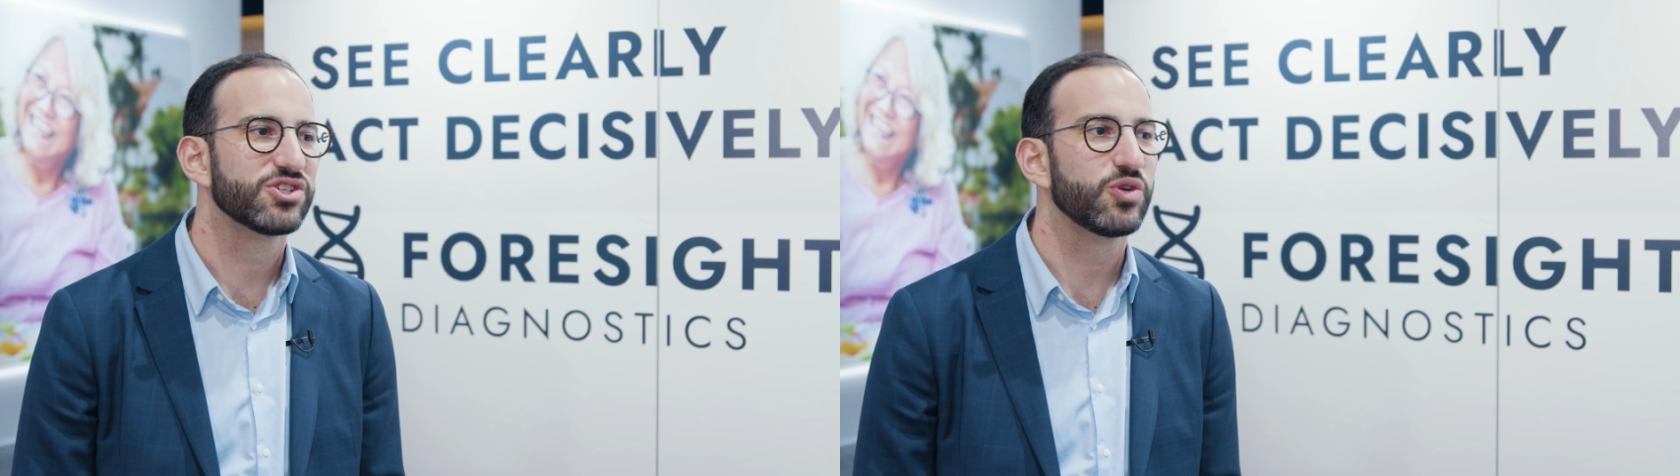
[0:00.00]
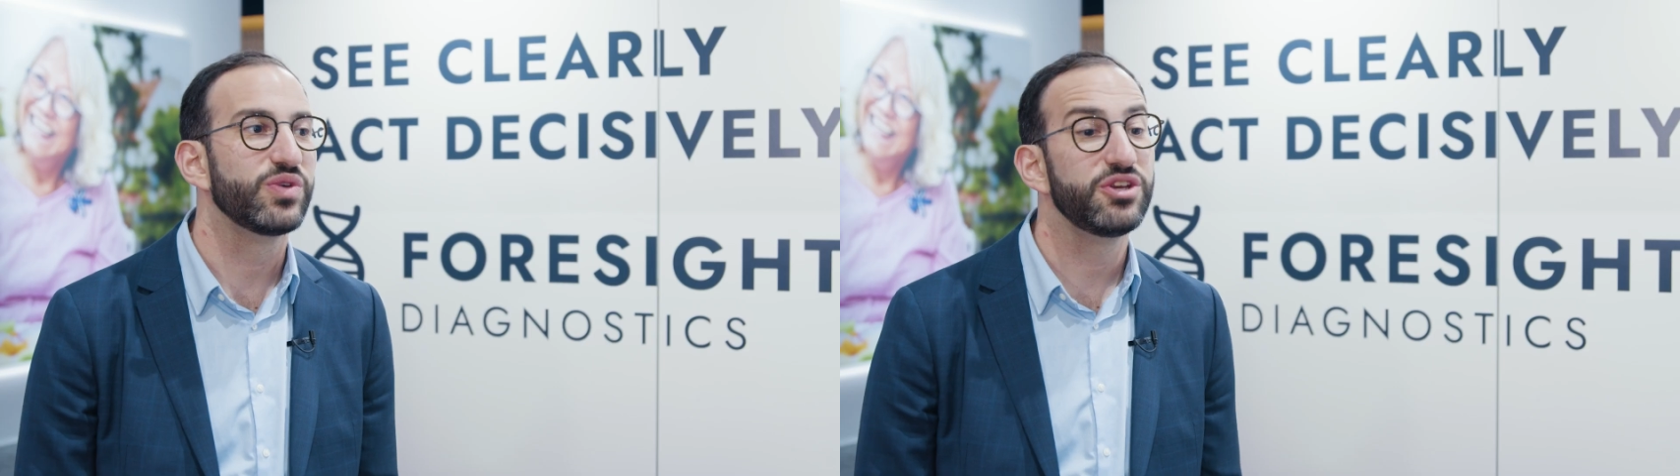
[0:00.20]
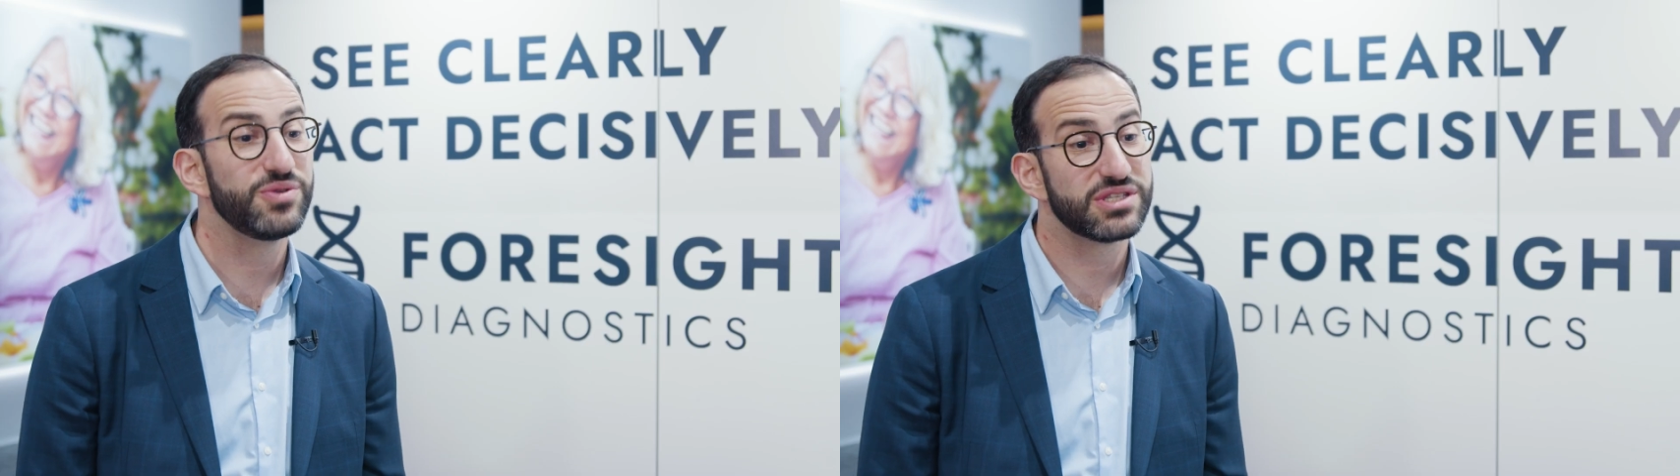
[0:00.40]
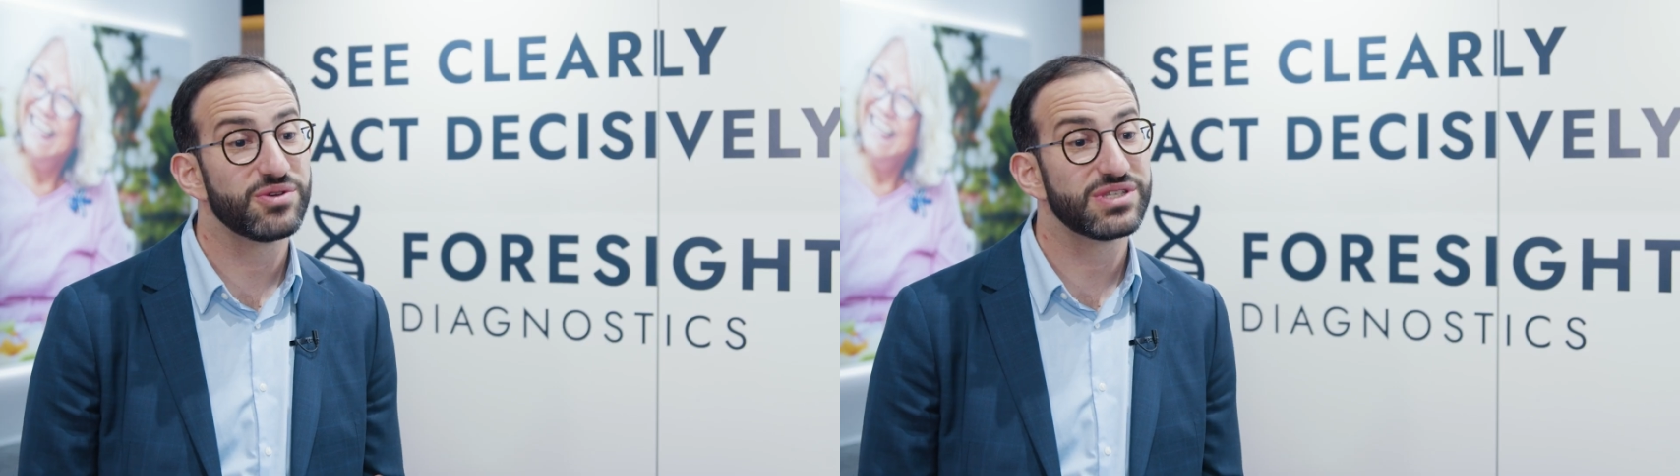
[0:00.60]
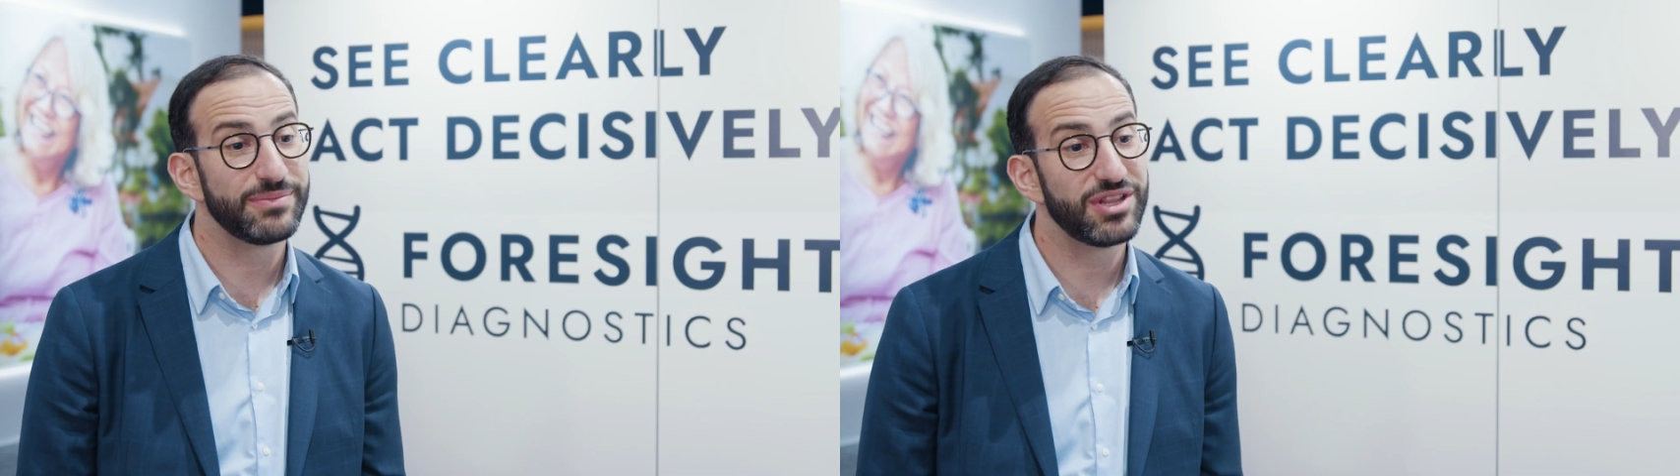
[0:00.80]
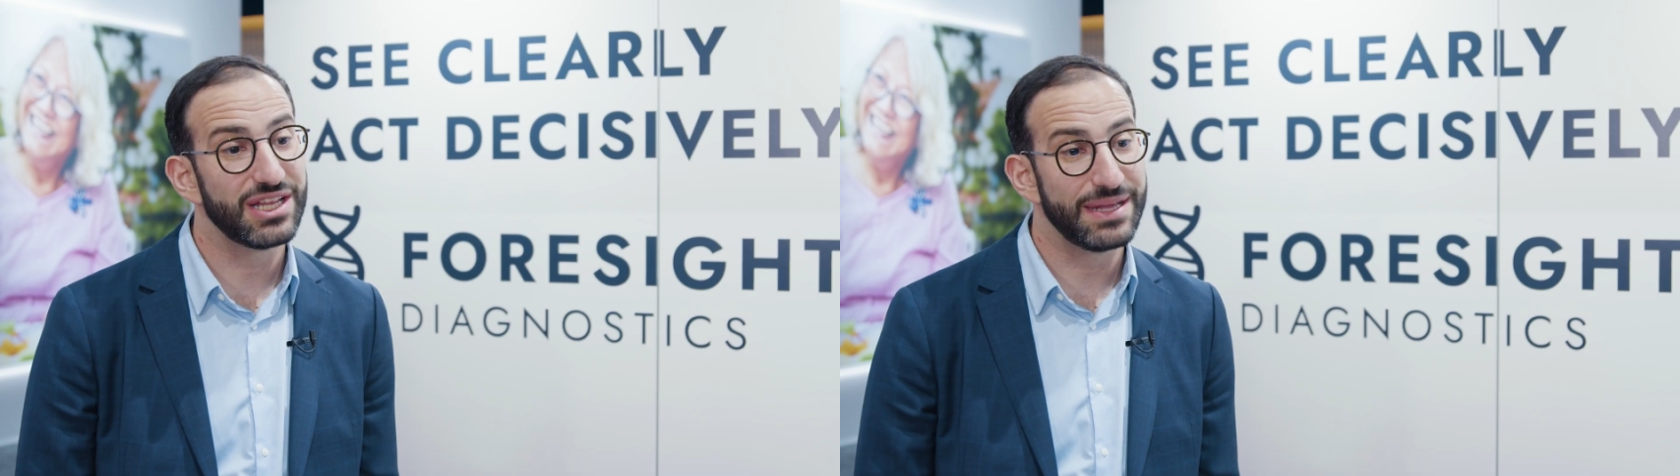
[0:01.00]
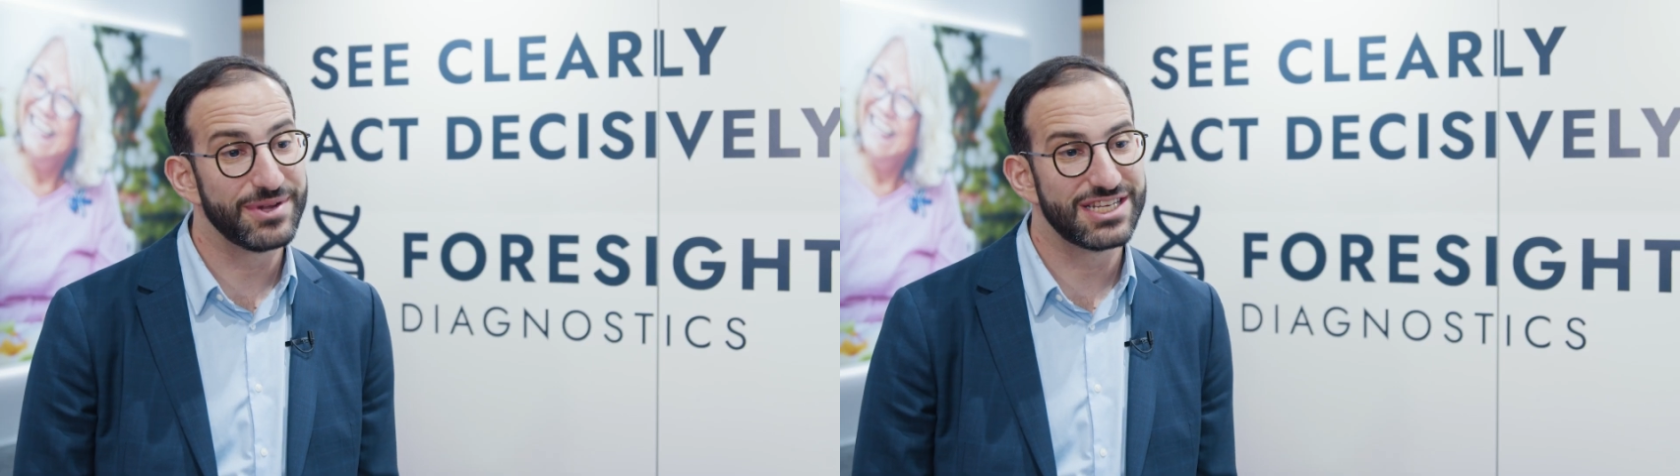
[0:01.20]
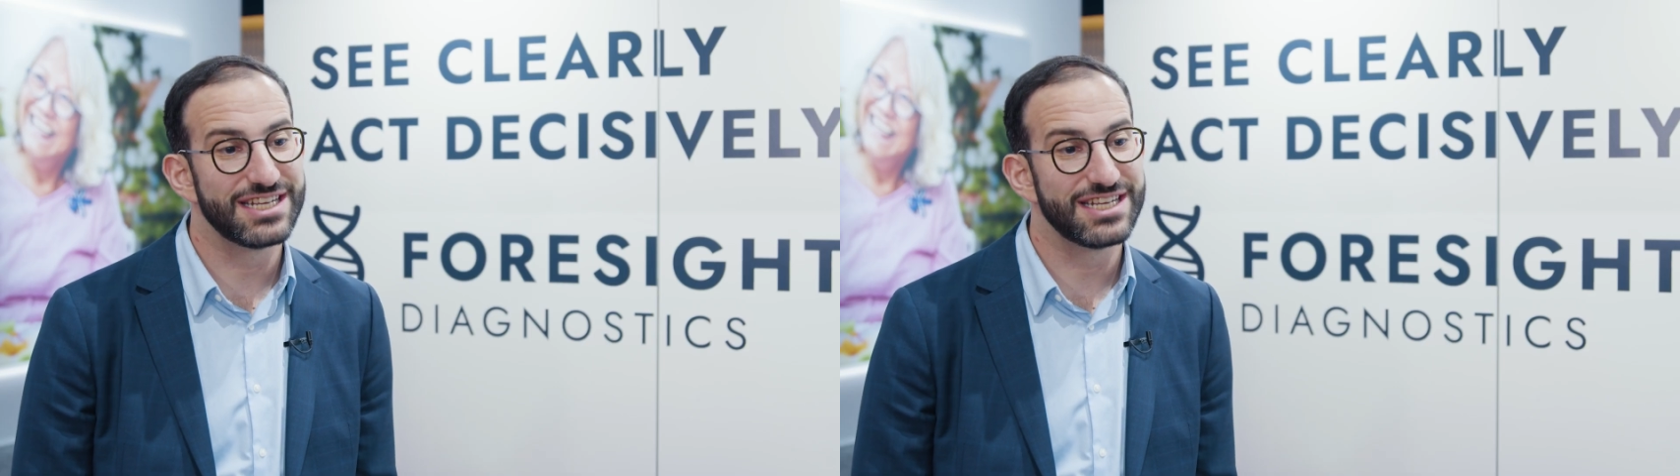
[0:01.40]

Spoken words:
So we used those simulated limits